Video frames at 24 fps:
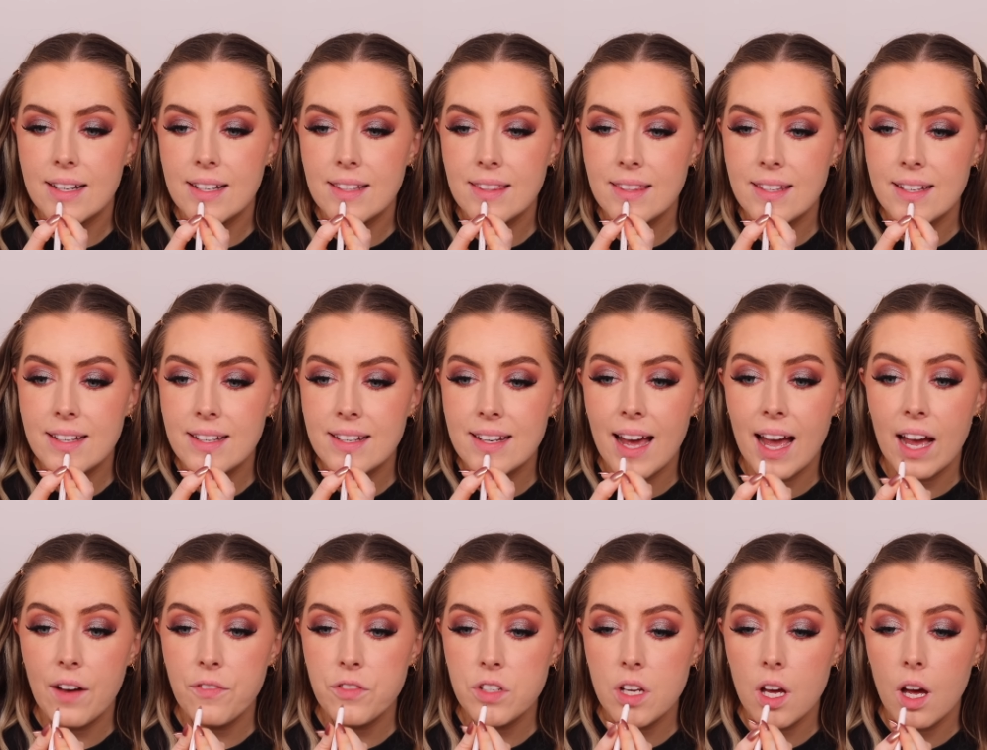And then
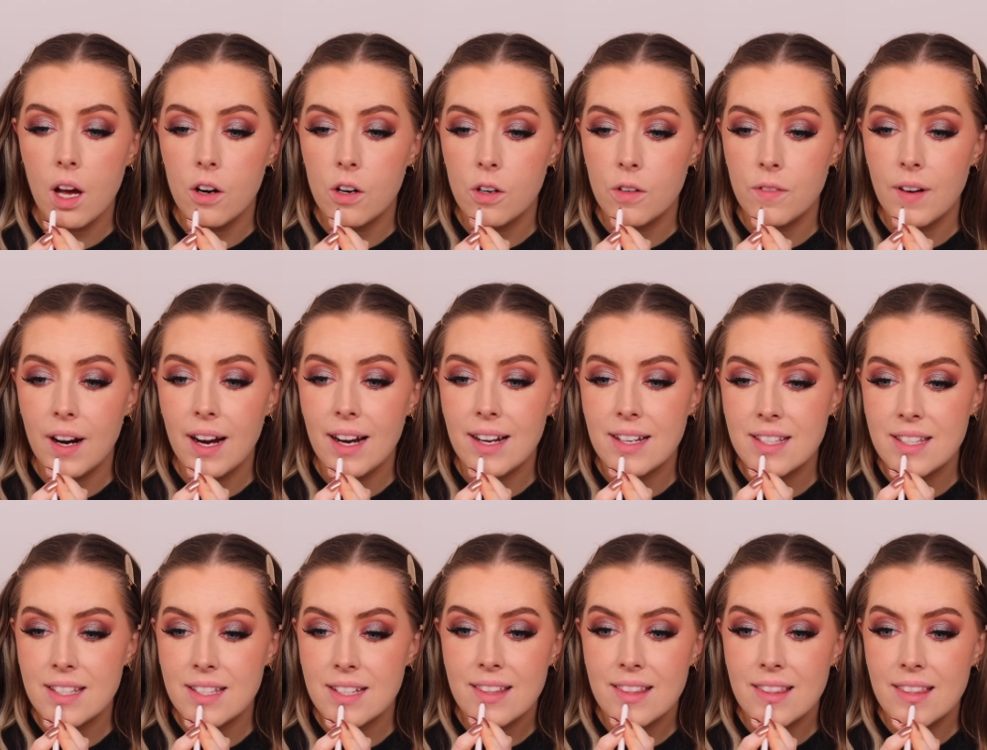after her
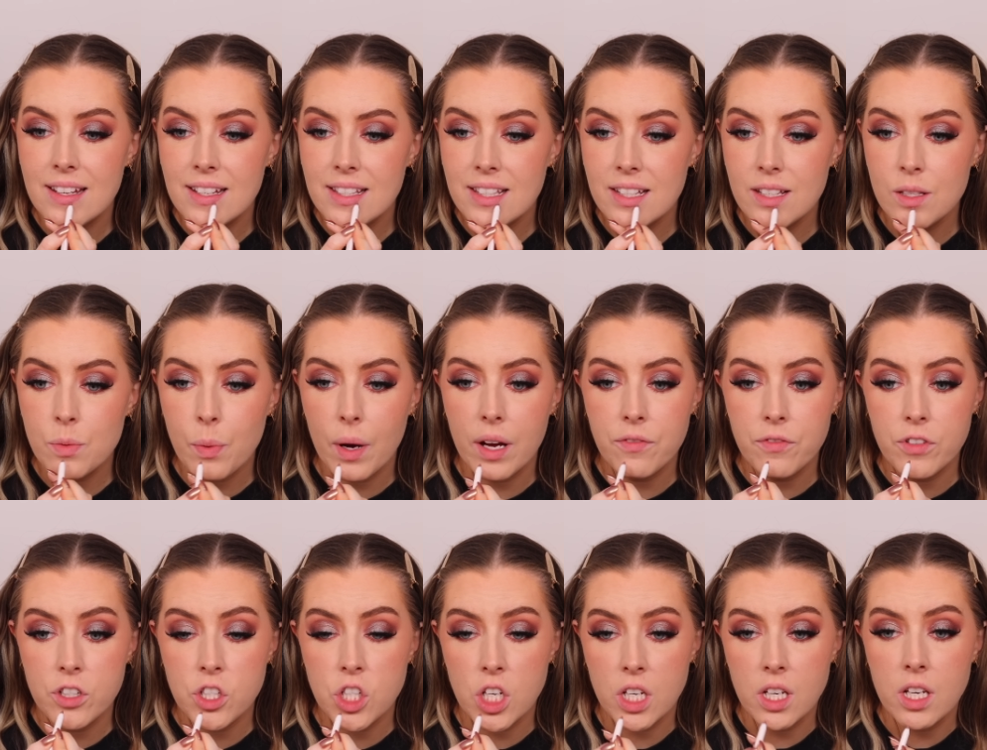arrest, this is when
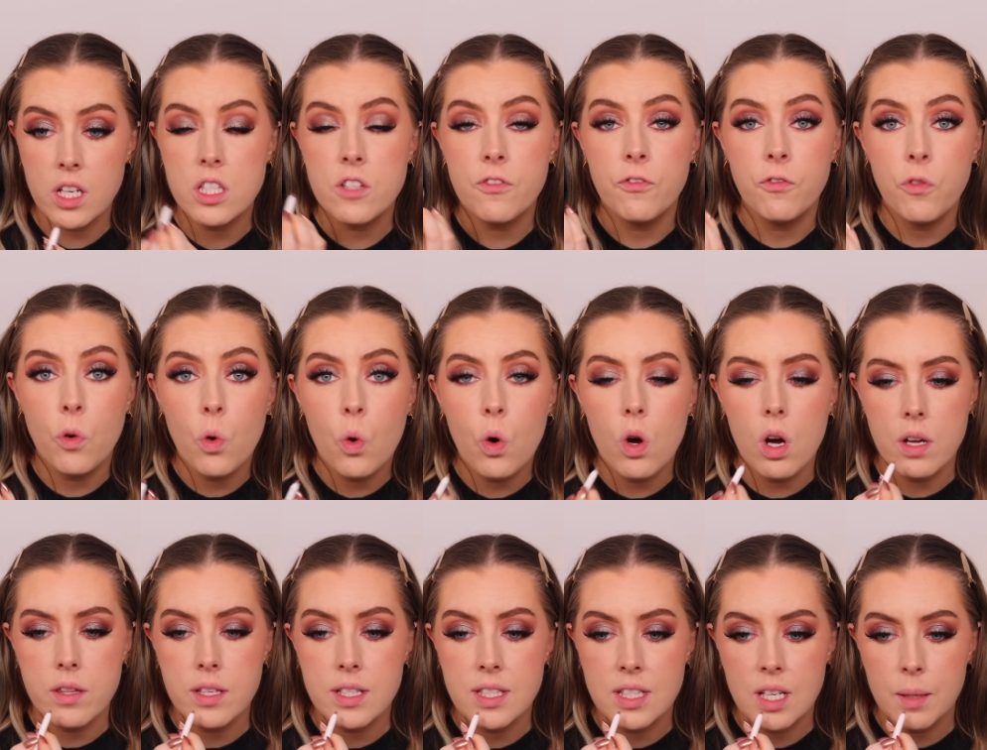Virginia's four
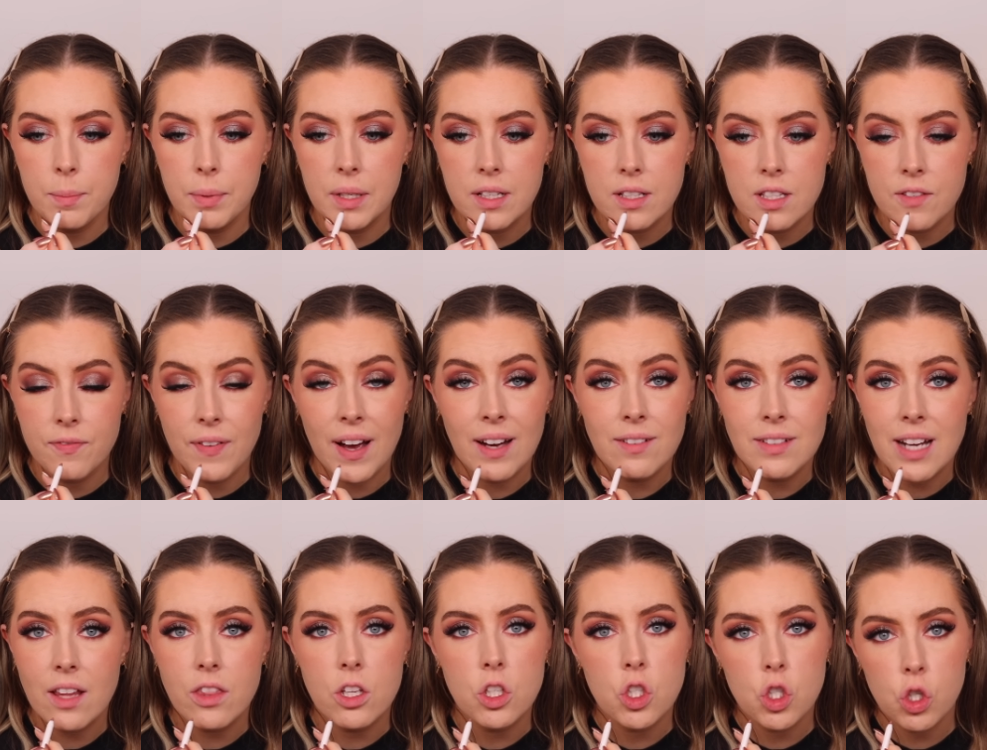other siblings found
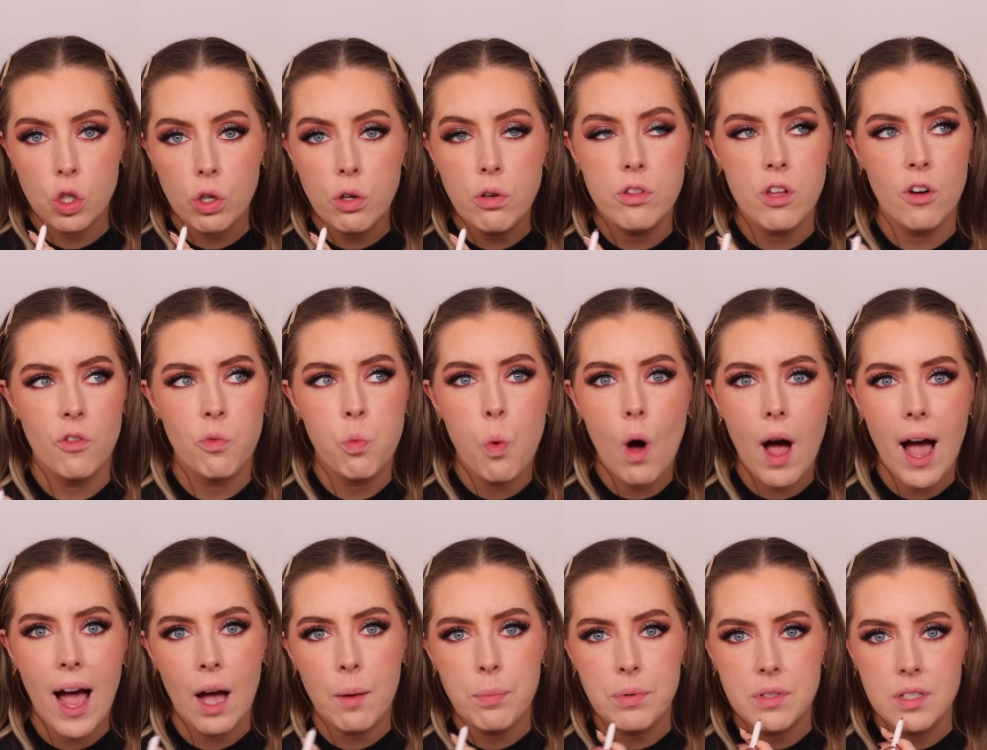out the truth of what
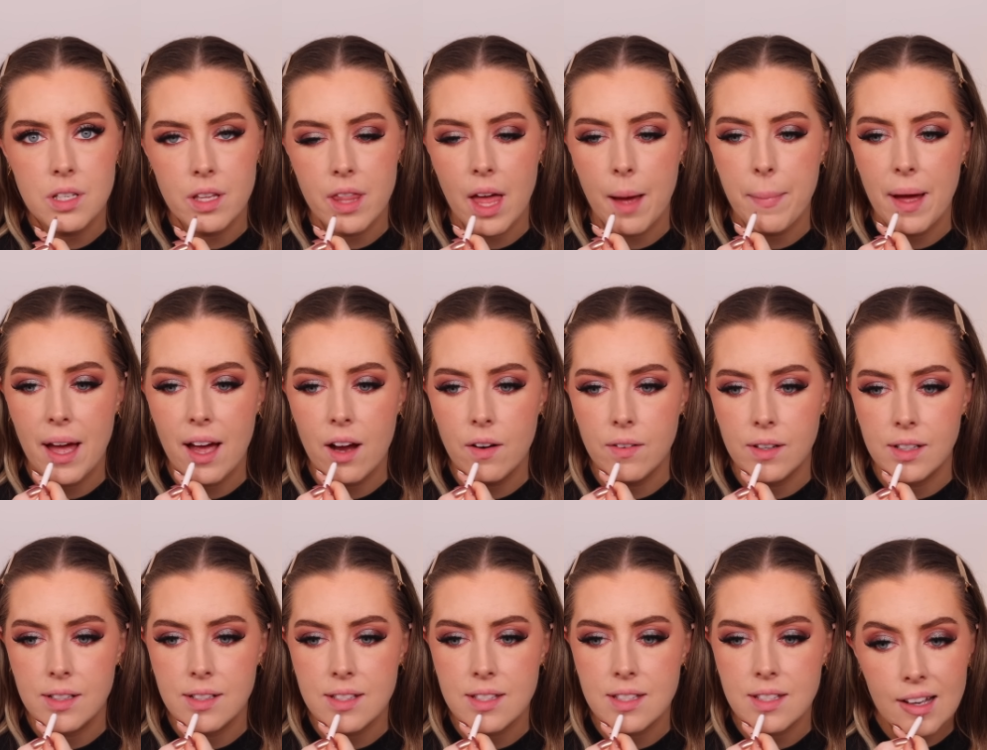happened to their
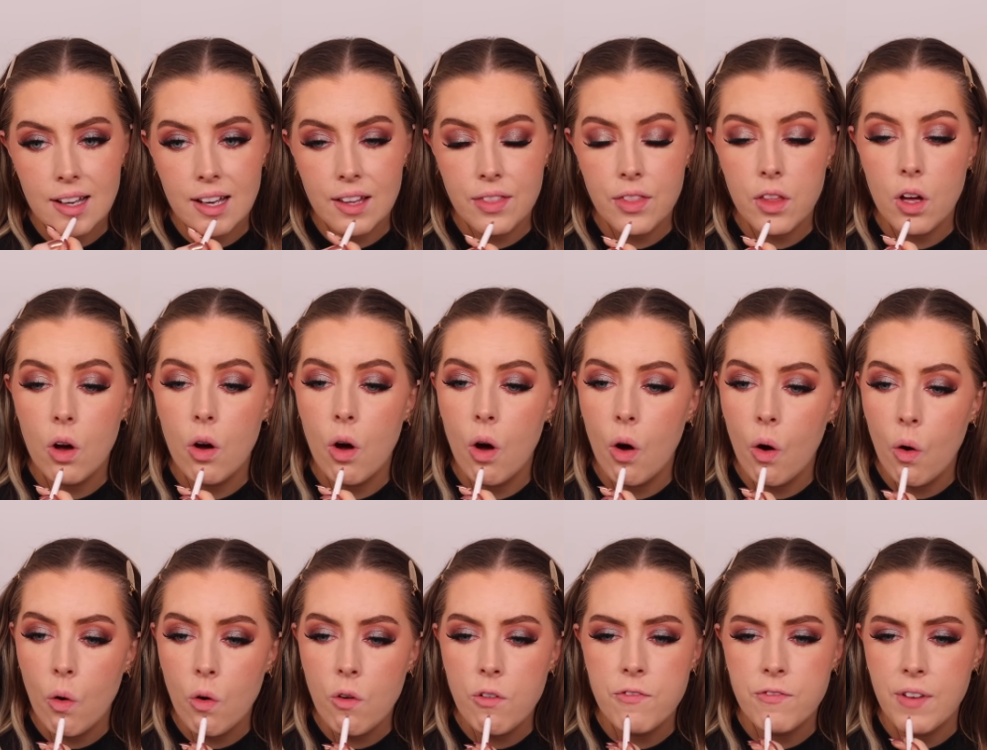parents, and the
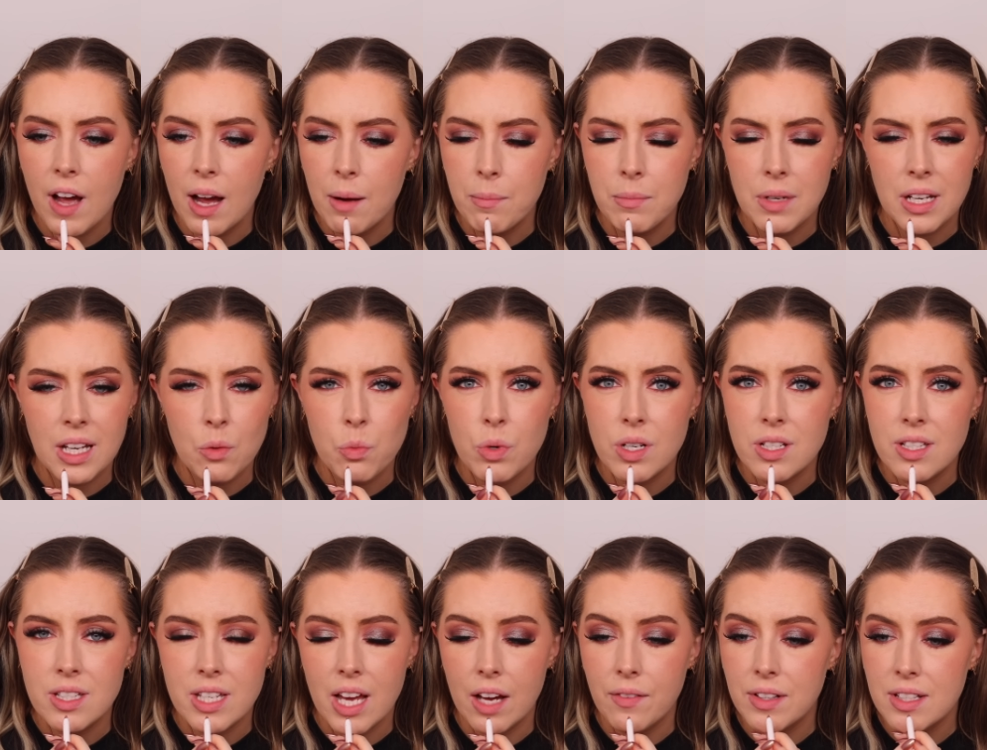whole family were
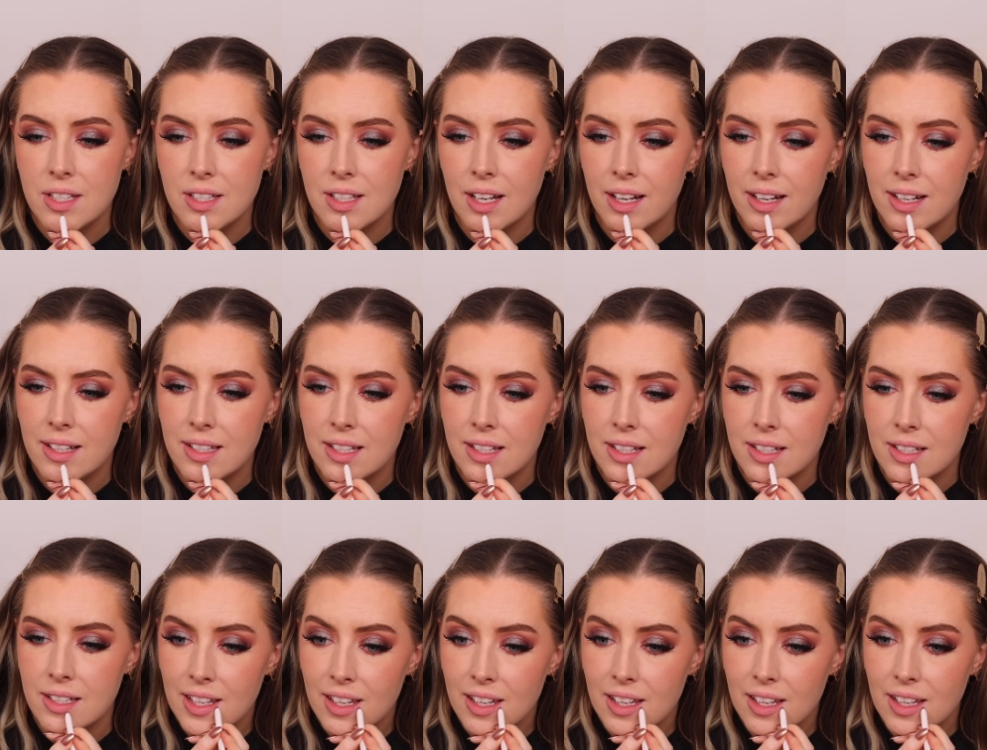devastated.